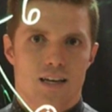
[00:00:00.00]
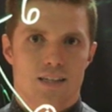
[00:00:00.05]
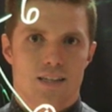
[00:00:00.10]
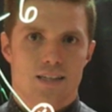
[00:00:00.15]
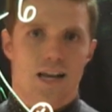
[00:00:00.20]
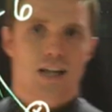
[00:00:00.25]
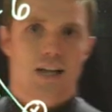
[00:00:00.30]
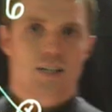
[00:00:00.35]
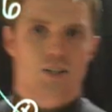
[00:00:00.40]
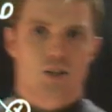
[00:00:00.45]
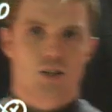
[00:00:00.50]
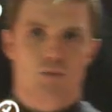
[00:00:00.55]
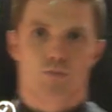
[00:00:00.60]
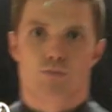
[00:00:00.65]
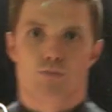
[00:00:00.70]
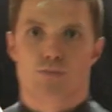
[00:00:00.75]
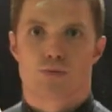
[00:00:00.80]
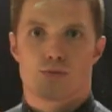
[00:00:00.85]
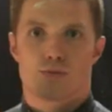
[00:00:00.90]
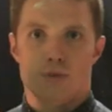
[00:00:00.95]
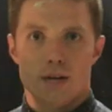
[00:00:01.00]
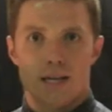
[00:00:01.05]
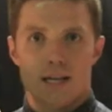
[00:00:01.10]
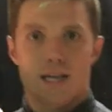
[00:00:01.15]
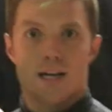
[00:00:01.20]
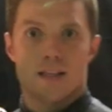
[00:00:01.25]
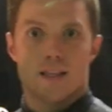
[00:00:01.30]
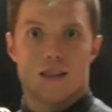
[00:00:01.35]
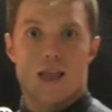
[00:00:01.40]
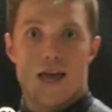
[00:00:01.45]
is actually pretty
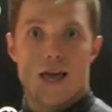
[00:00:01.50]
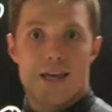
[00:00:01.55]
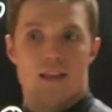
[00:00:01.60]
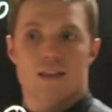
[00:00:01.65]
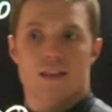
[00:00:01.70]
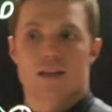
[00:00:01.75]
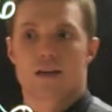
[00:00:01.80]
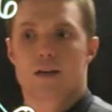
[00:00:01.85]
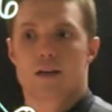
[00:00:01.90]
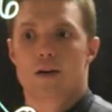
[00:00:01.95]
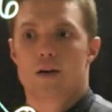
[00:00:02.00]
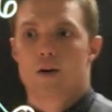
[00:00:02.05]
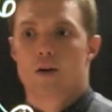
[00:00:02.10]
unlikely.